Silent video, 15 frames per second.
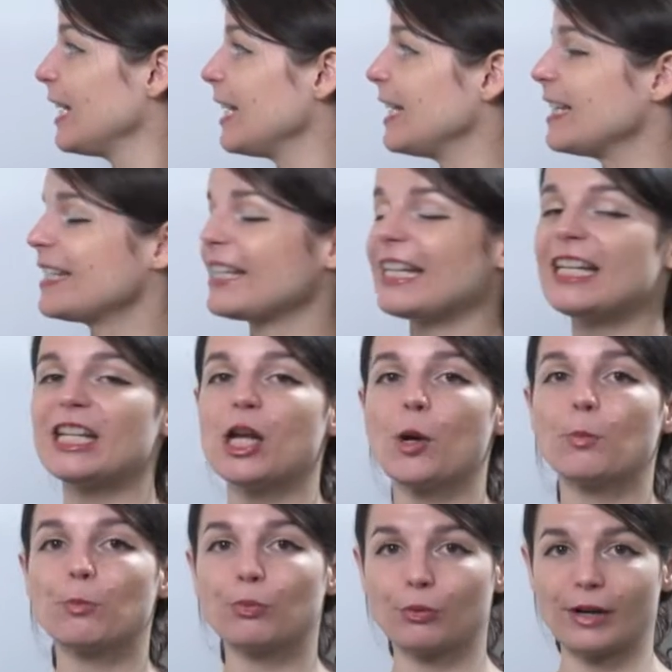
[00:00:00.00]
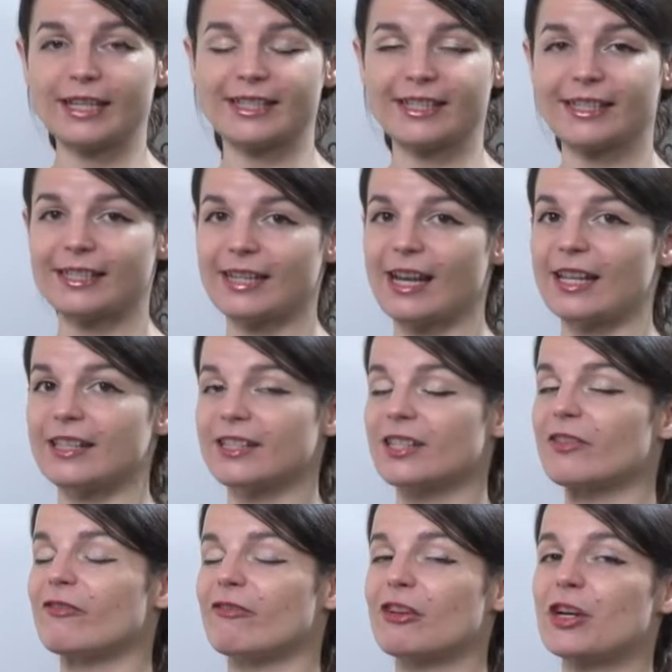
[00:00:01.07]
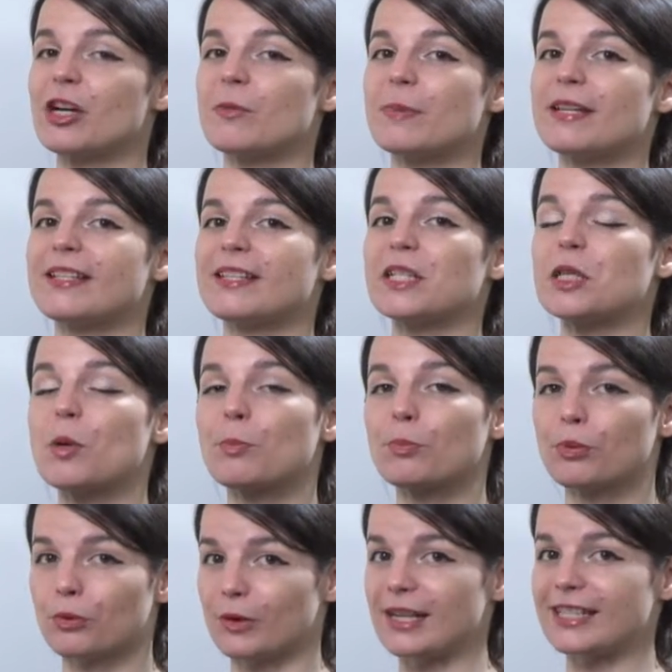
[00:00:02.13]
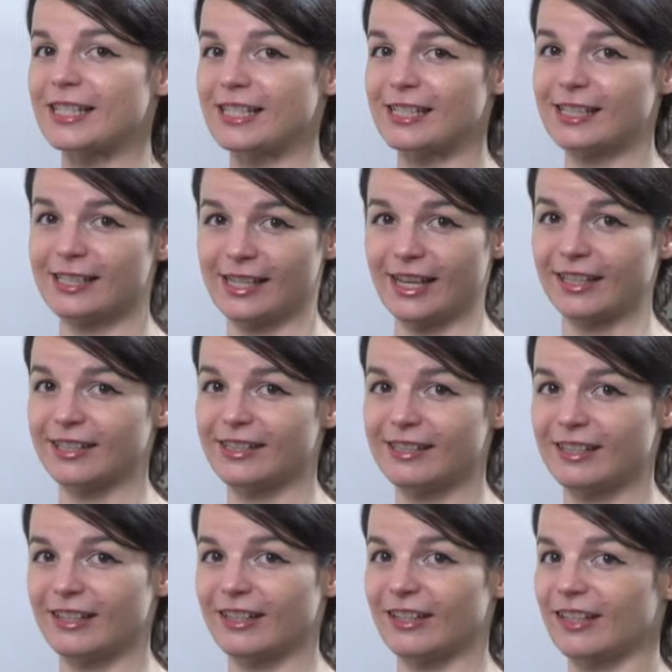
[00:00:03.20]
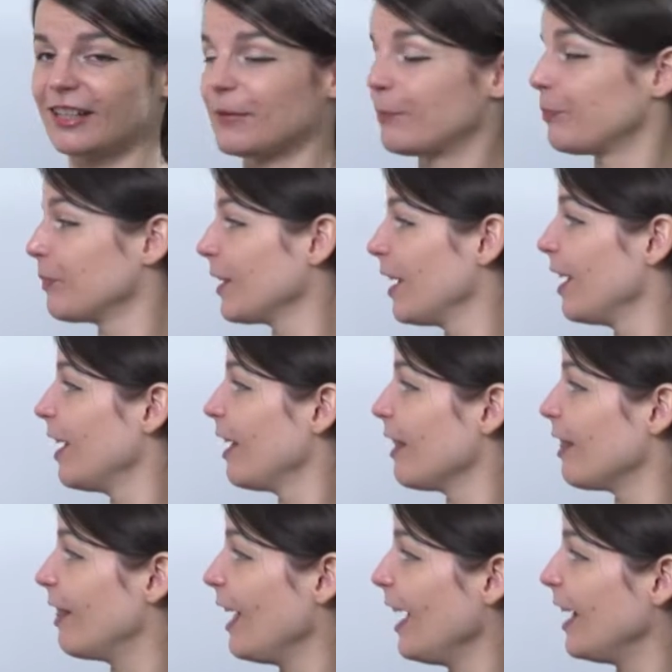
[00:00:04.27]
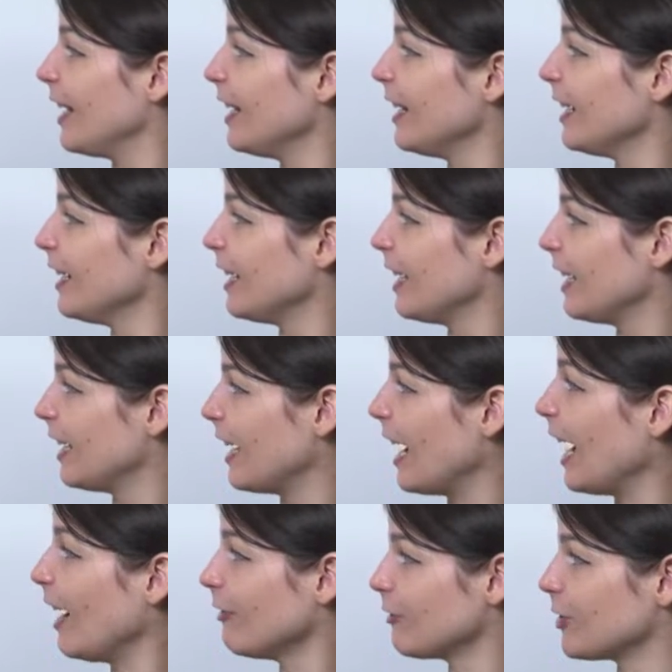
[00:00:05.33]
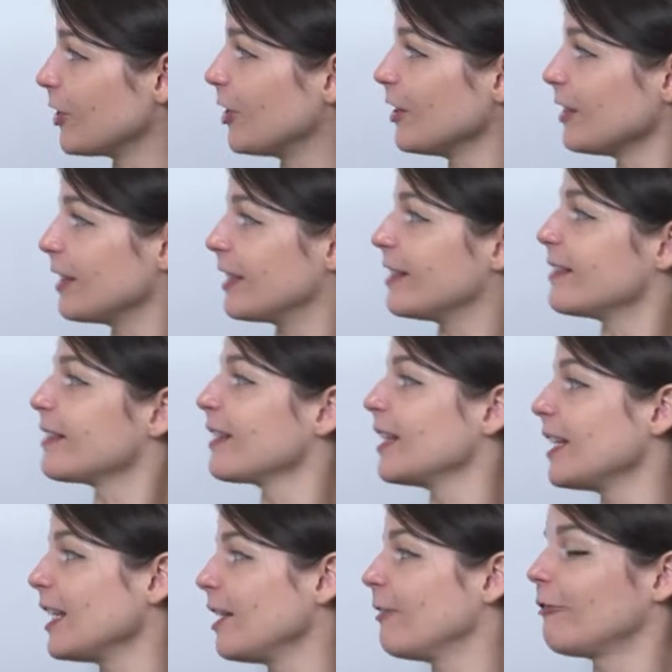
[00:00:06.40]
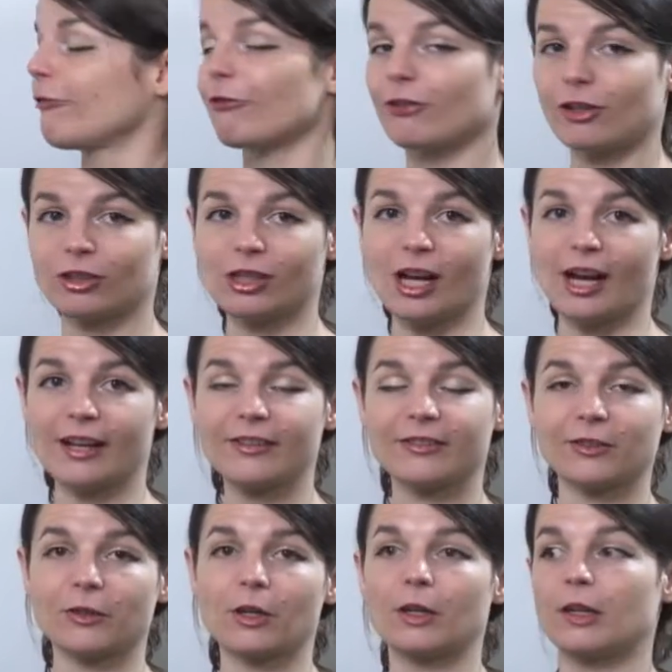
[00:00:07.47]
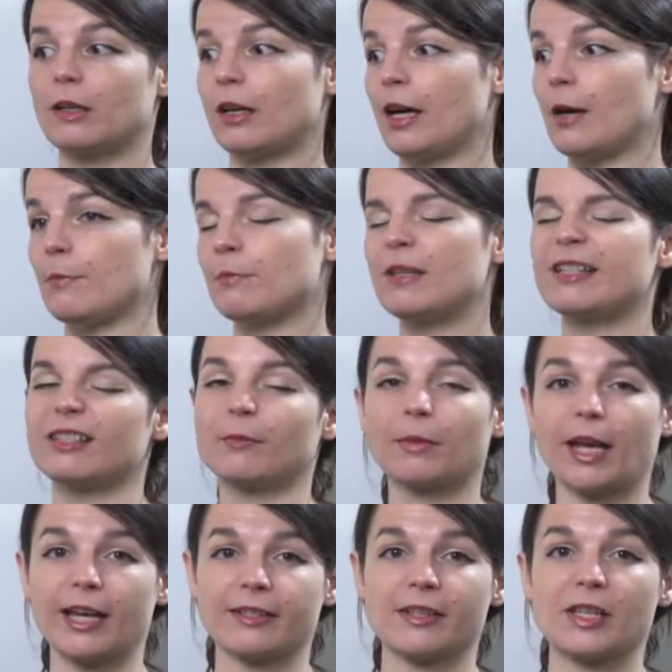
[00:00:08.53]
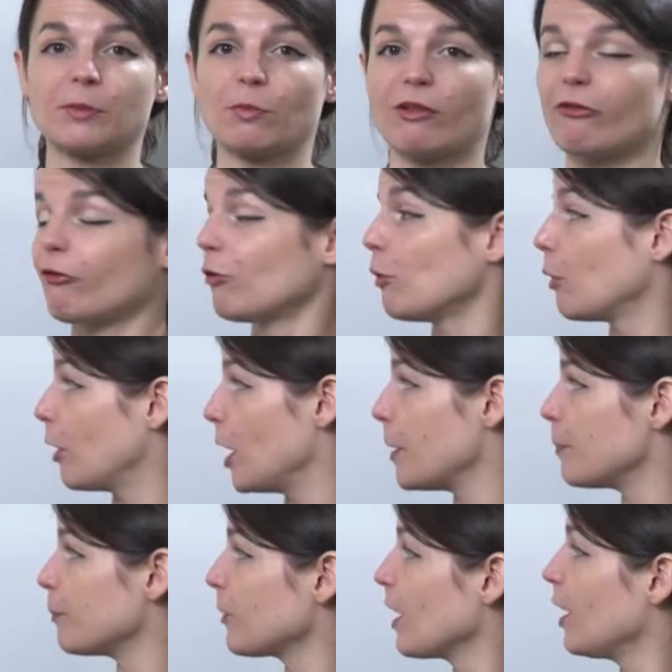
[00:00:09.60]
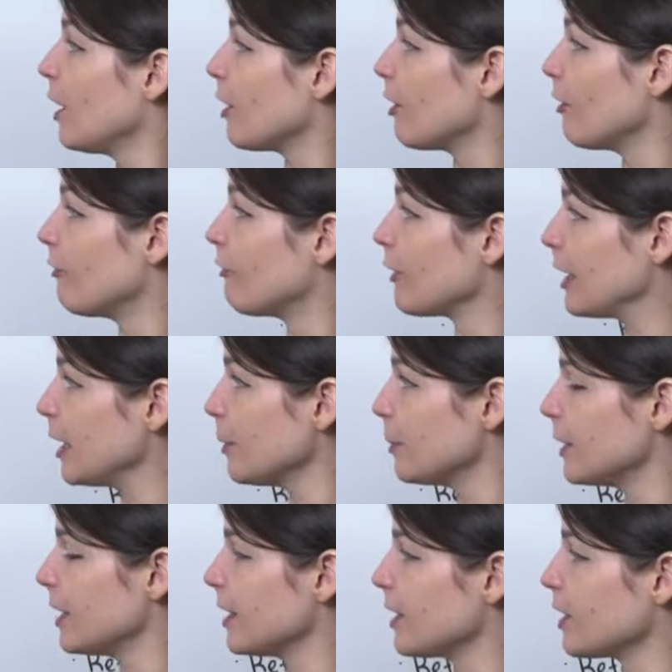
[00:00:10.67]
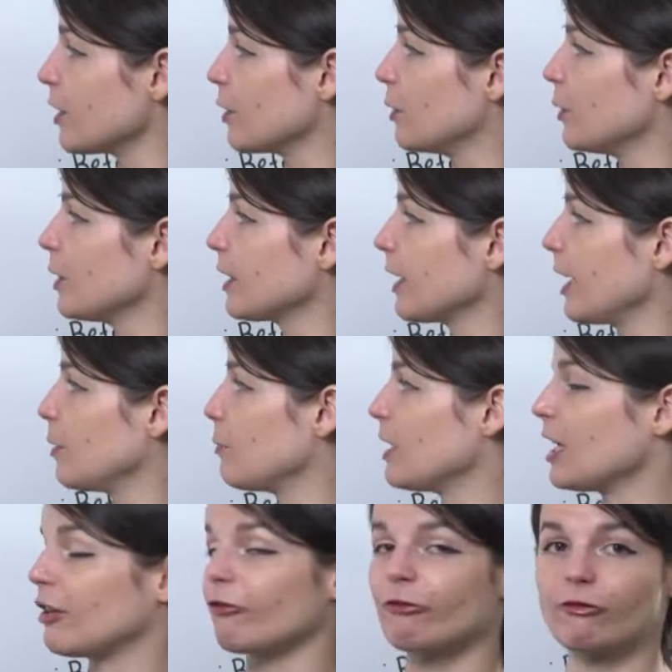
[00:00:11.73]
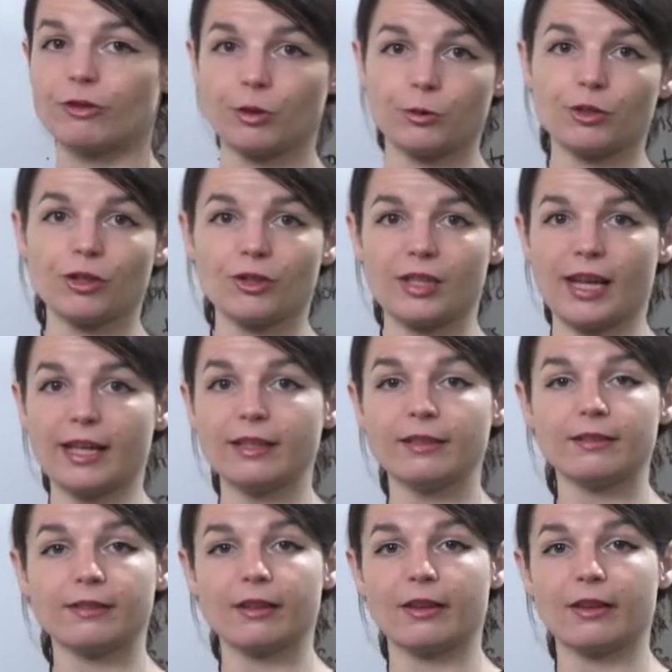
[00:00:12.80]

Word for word: is in present tense. The verb is in present tense here. Then after this if clause, or uh, in some cases before, the verb that's used can be in future tense,